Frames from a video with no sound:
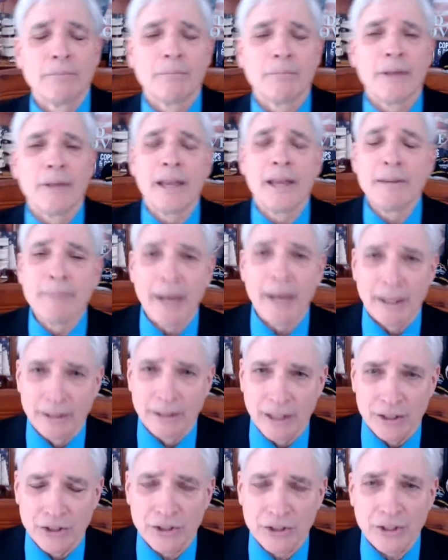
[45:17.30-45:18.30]
Email
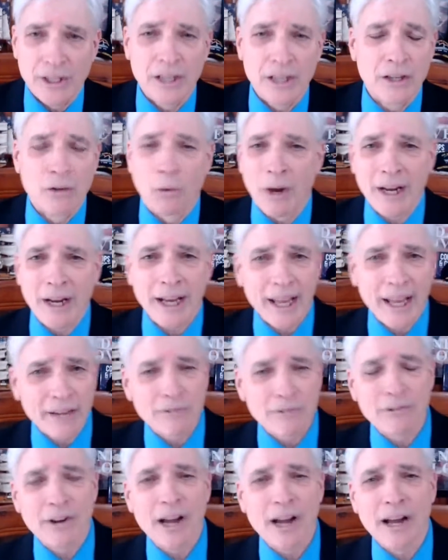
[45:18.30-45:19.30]
us. You want to
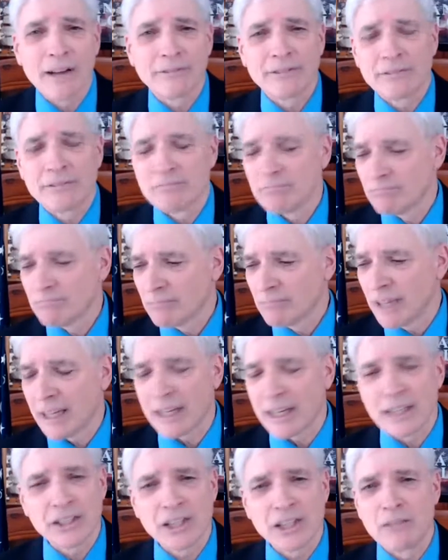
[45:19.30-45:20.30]
get involved?
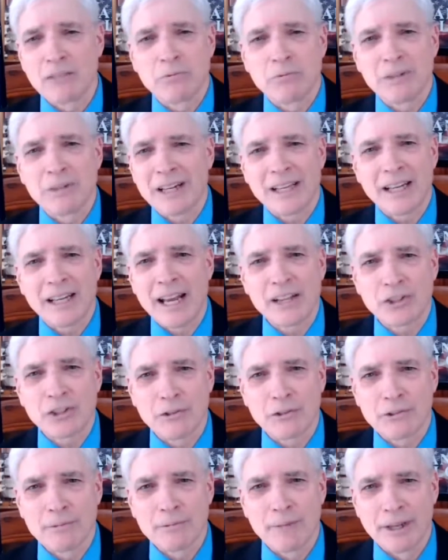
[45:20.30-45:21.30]
Like I said, we're not going to ask
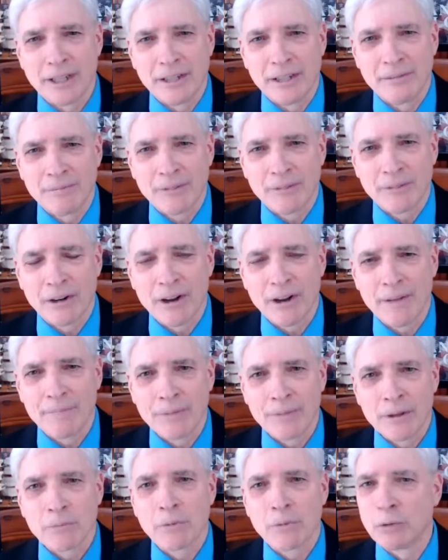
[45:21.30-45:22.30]
you for money, all right?
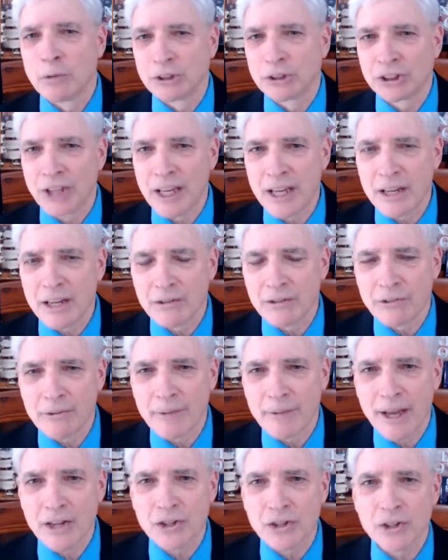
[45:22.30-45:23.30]
But we'll send you
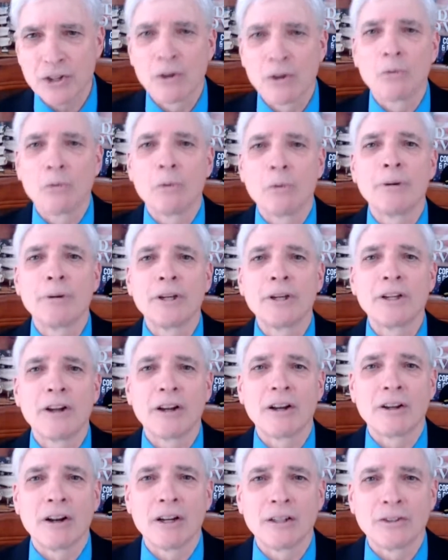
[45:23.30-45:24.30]
information. We'll put you
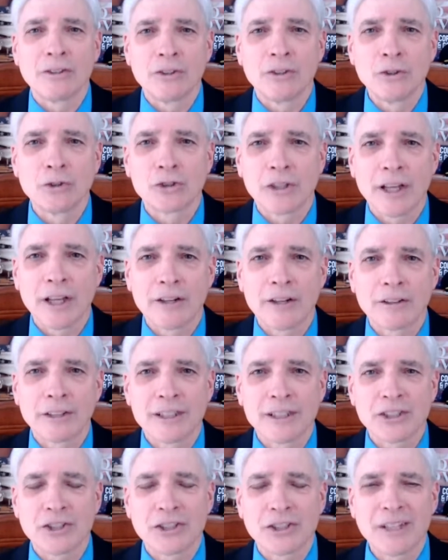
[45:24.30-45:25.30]
on our newsletter
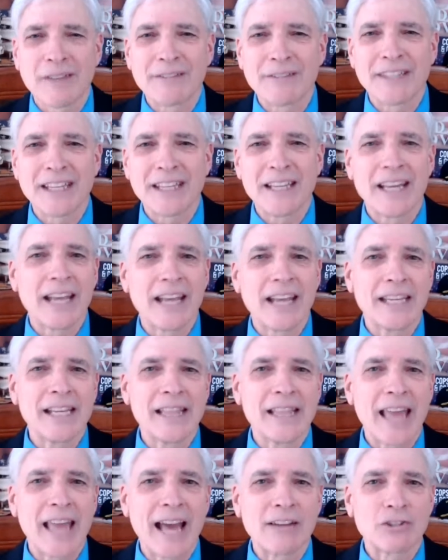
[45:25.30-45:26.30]
list.
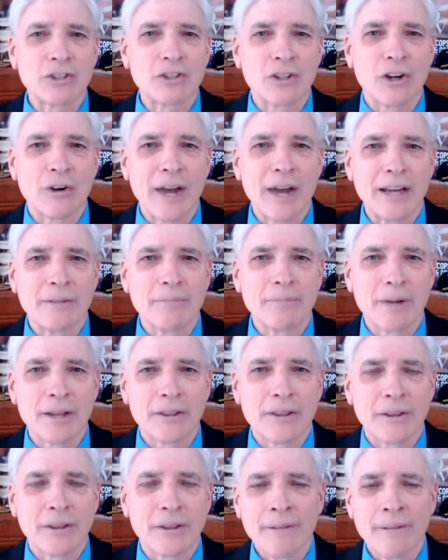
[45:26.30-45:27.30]
18,000 go out a
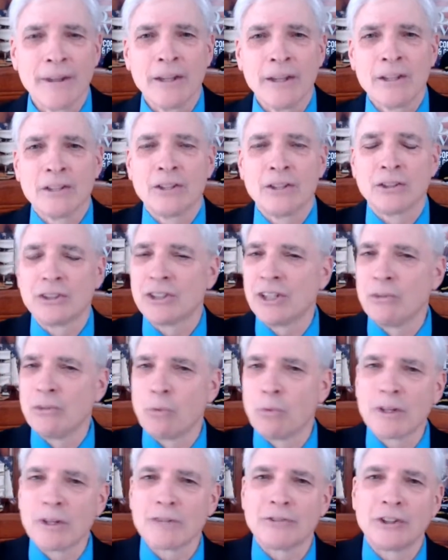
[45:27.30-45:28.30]
month. You'll see
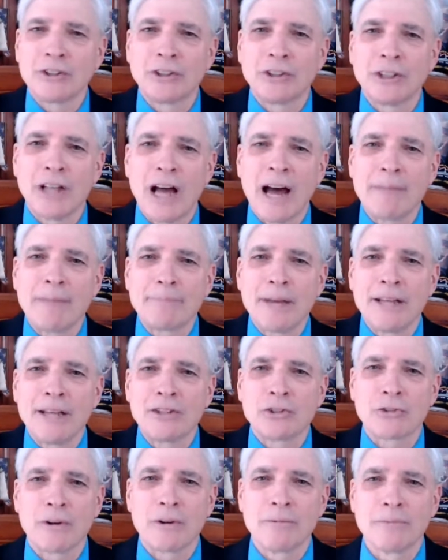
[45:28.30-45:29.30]
wonderful
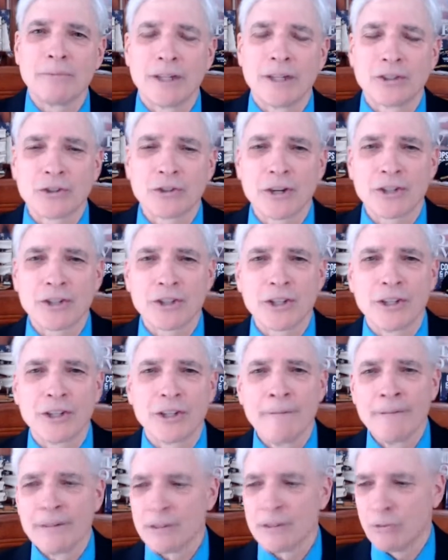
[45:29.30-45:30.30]
op-eds from Tricia.
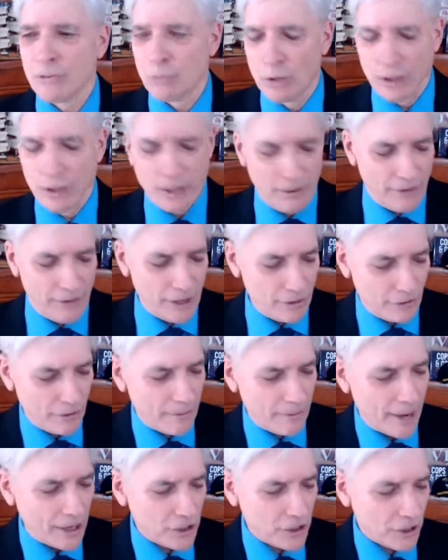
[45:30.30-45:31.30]
We'll give you
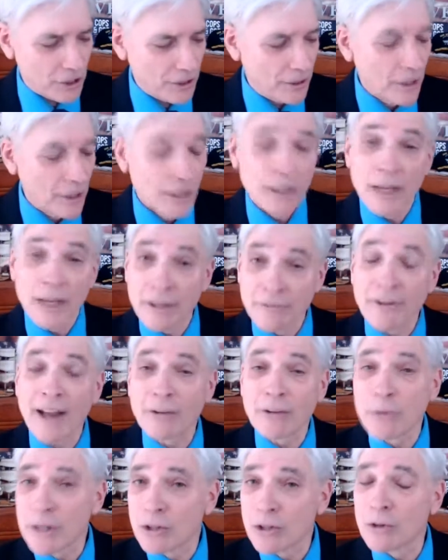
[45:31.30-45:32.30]
information. In
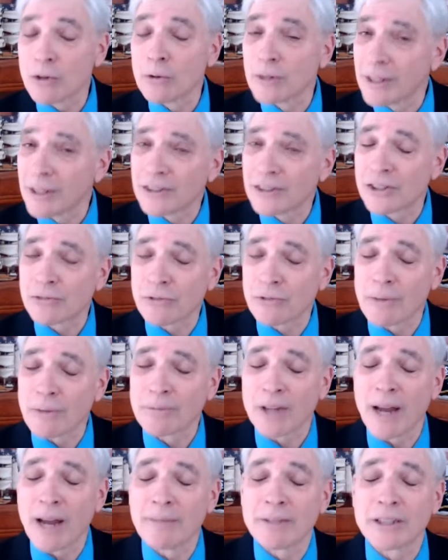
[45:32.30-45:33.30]
fact, we do from
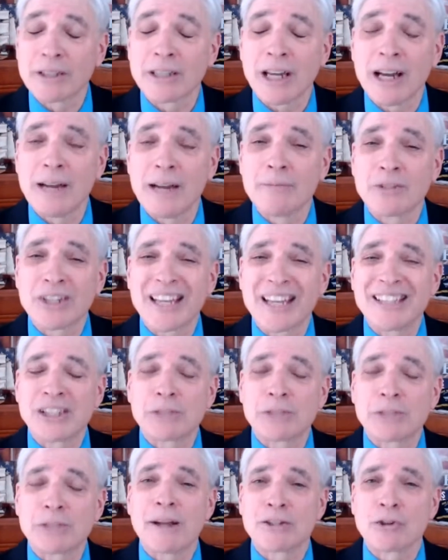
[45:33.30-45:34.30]
time to time send
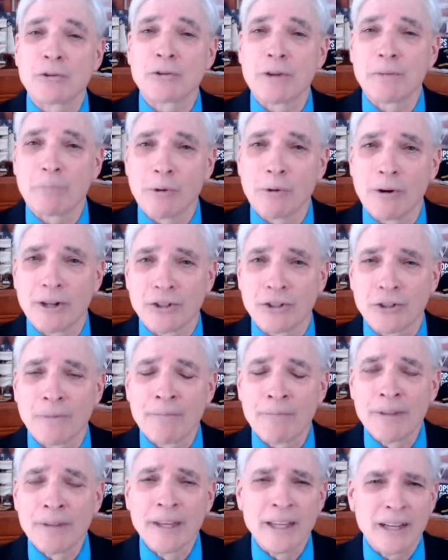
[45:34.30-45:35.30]
special reports,
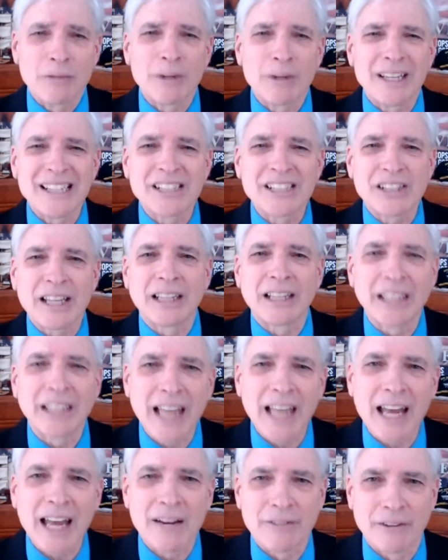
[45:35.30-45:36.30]
and we're going to send a
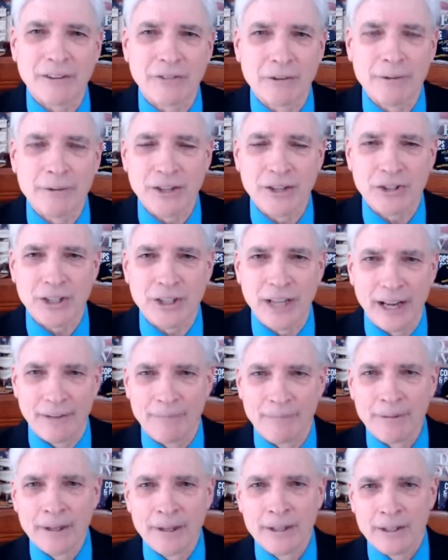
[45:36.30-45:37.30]
lot of information
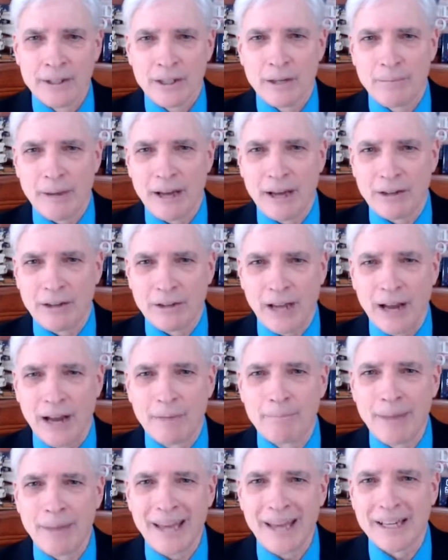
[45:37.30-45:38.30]
out about how
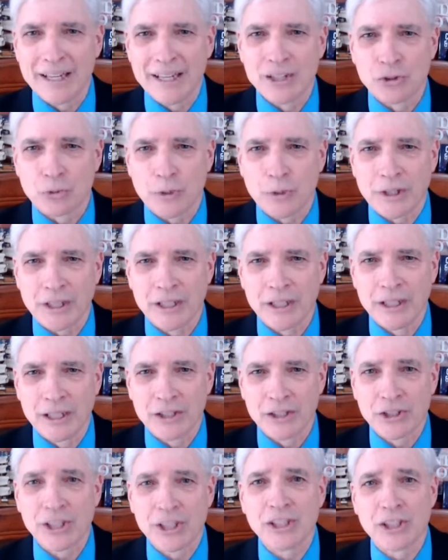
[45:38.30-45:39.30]
bad it is with the
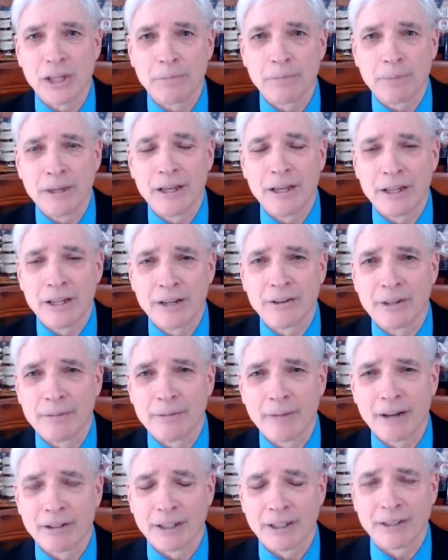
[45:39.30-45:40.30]
CCP here in
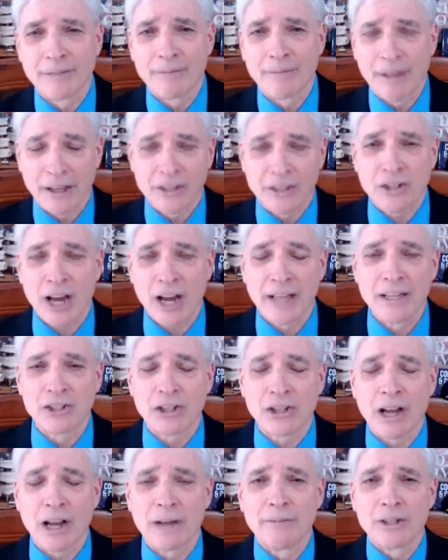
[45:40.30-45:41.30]
America, the
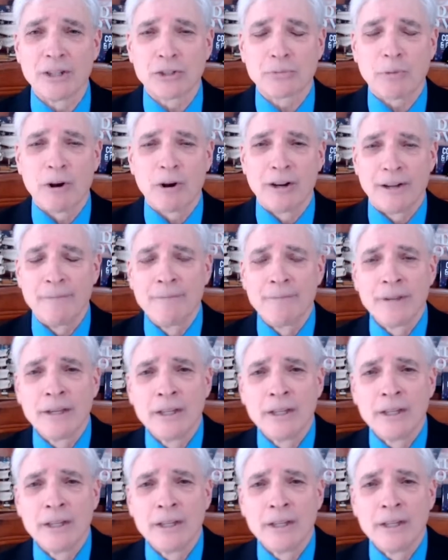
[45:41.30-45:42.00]
Chinese Communist Party.